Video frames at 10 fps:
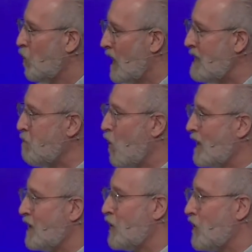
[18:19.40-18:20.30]
When he
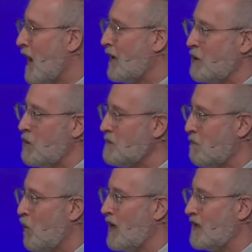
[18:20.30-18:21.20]
pointed her out, he
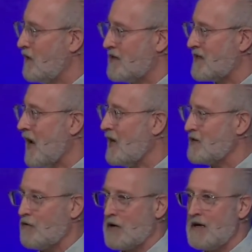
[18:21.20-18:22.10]
wasn't pointing to the
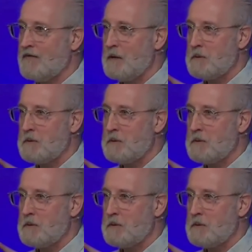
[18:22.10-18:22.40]
size of her gift.